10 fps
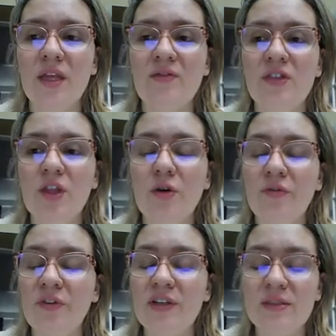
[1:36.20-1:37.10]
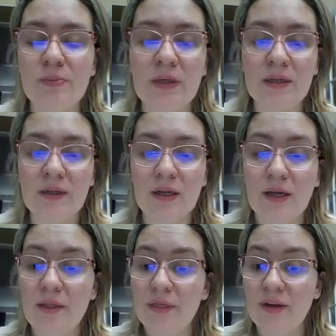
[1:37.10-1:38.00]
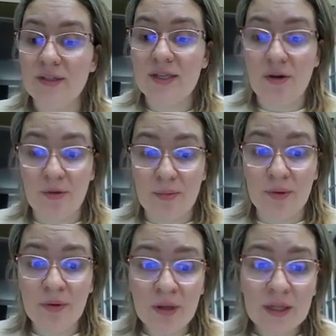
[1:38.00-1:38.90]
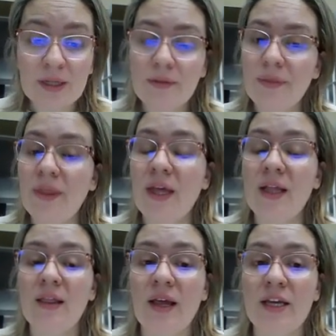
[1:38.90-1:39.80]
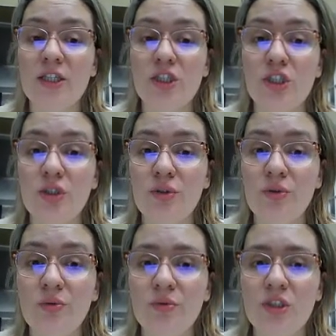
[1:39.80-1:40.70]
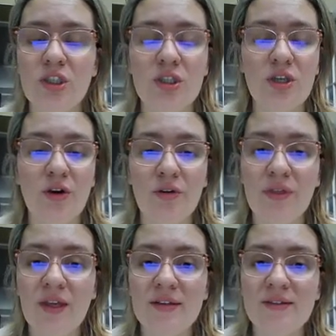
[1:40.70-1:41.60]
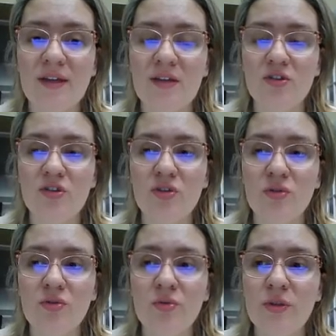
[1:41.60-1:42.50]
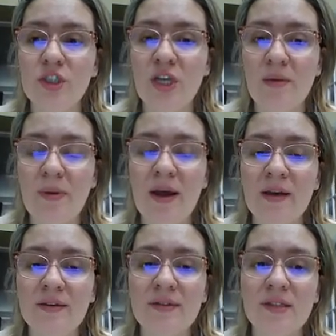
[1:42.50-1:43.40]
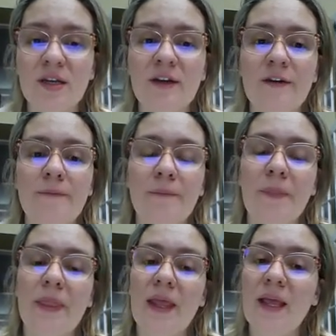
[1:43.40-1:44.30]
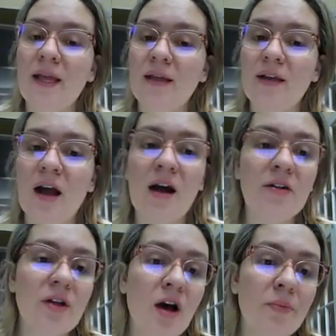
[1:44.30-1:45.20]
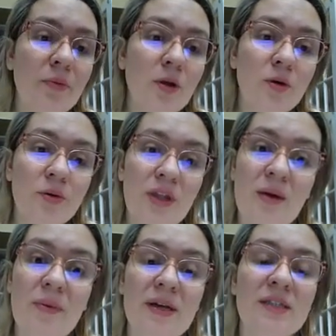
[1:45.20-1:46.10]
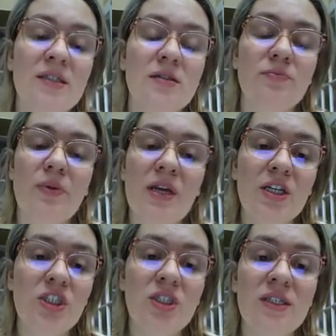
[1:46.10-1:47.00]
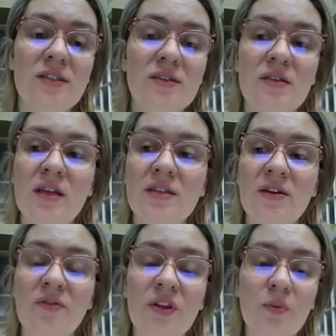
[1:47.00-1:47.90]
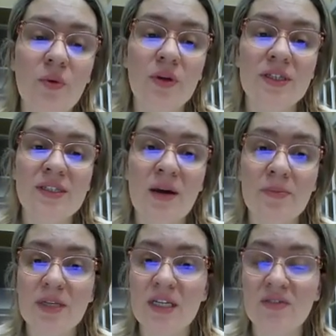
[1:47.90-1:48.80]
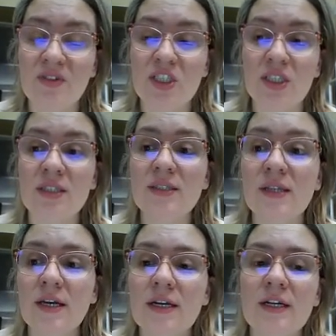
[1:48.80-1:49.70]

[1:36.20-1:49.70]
Even though Facebook, they're terrible. They like to turn things into JPEGs, and I'll upload them as PNGs. They definitely won't accept SVGs.